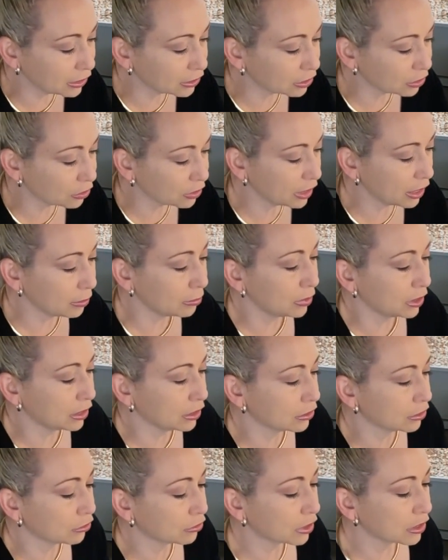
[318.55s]
it's okay
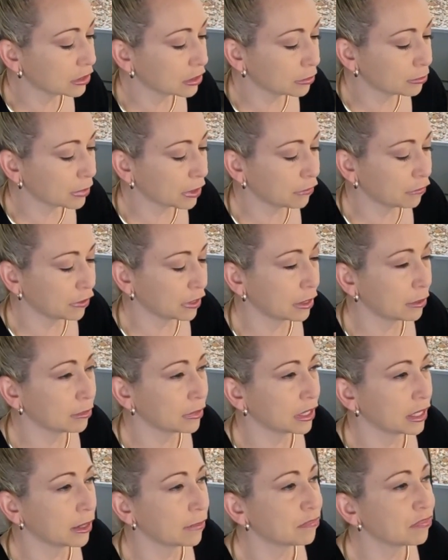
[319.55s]
because the rest of my
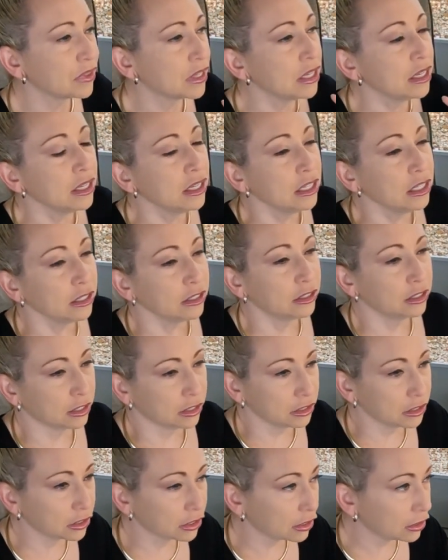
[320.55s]
family
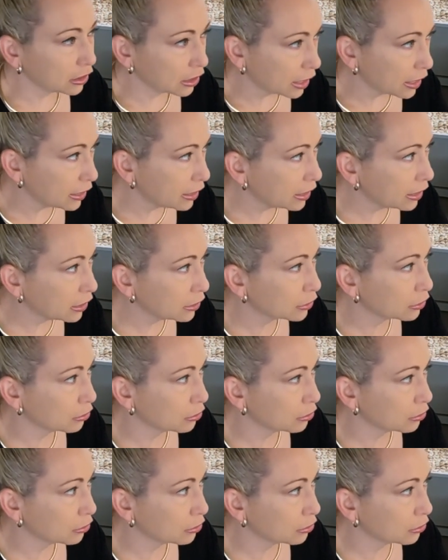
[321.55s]
does like it.